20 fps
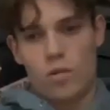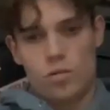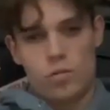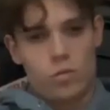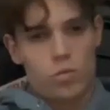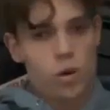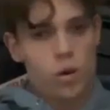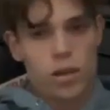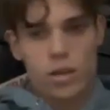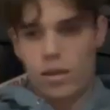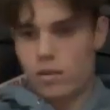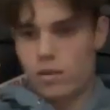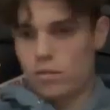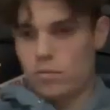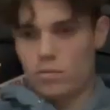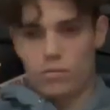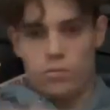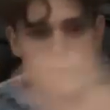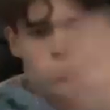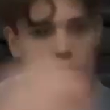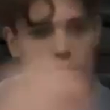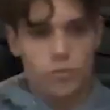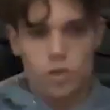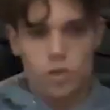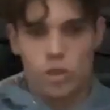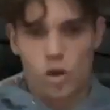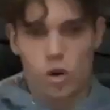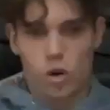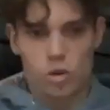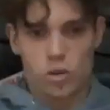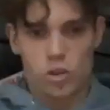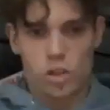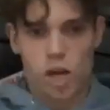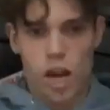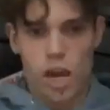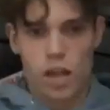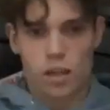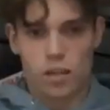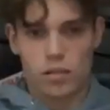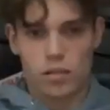Who's weak? John or
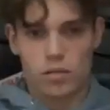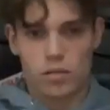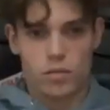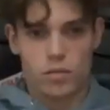Jack?